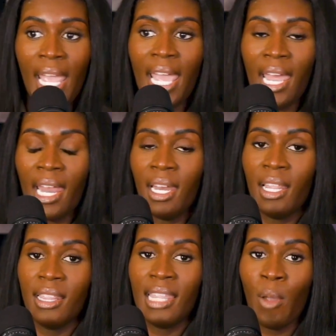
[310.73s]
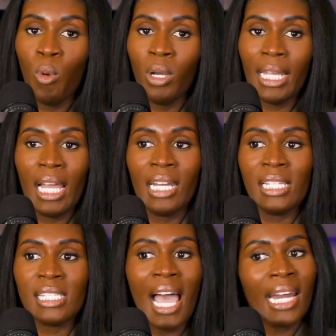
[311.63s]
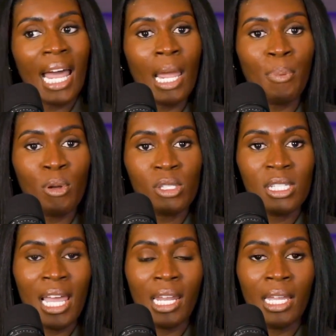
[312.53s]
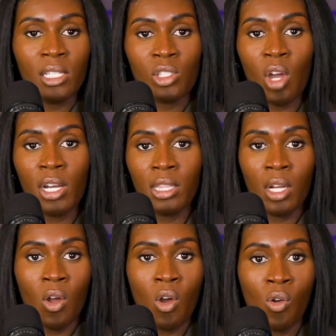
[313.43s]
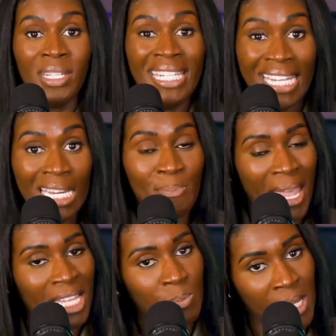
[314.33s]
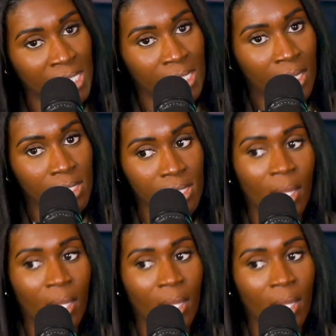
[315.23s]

And they would like kind of side eye a person that like started their own need-based business.